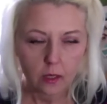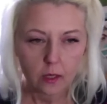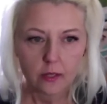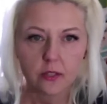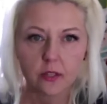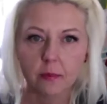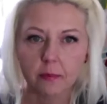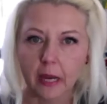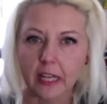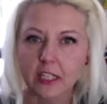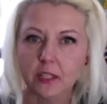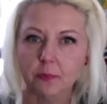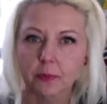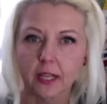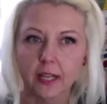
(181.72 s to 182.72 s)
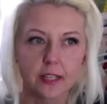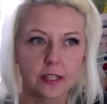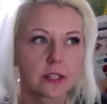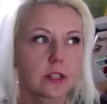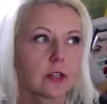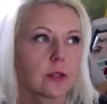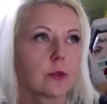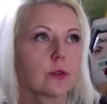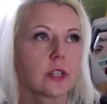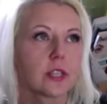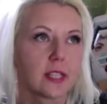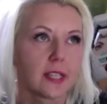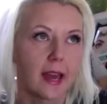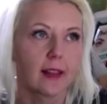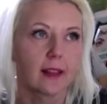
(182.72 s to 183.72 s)
So the best place to
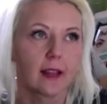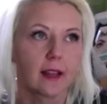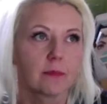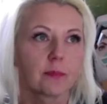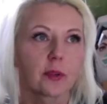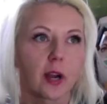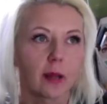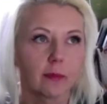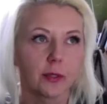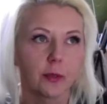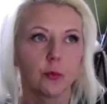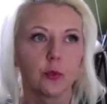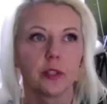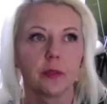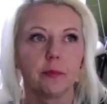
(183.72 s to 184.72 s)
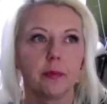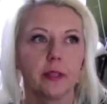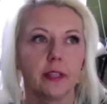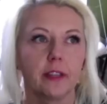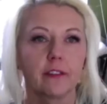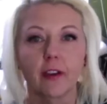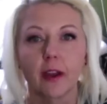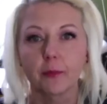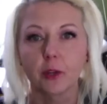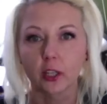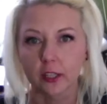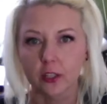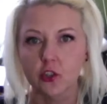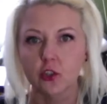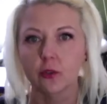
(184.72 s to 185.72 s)
sell them probably would be, if I'm going
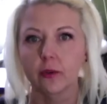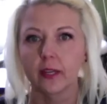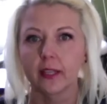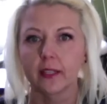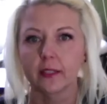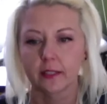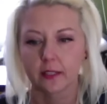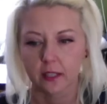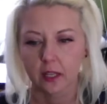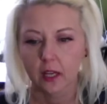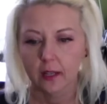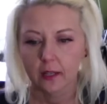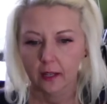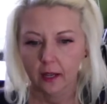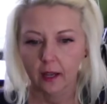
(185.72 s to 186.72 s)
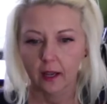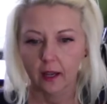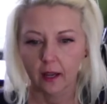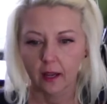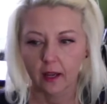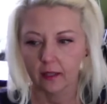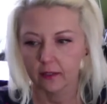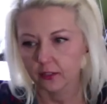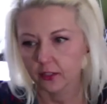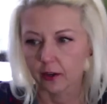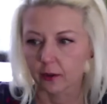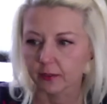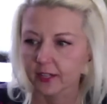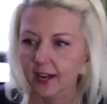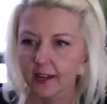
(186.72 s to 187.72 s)
to do it, you
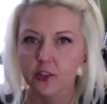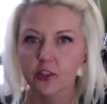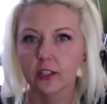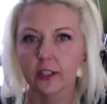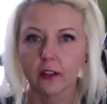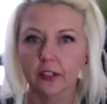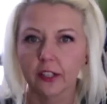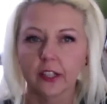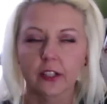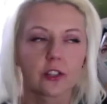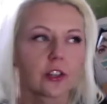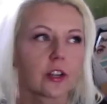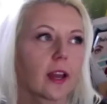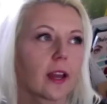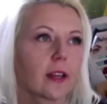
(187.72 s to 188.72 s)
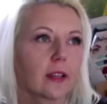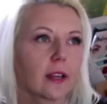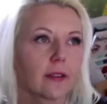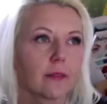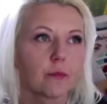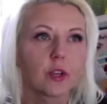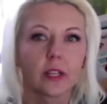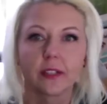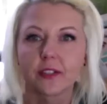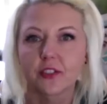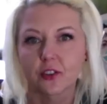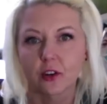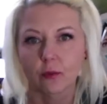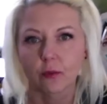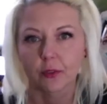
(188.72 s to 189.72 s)
know, nationally on the internet, I'm going to
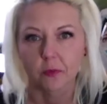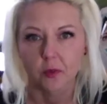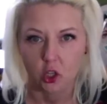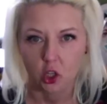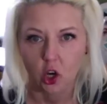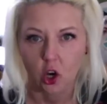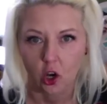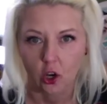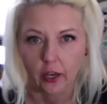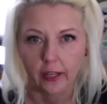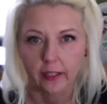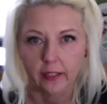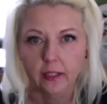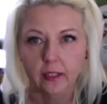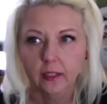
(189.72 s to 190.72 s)
start with Mercari,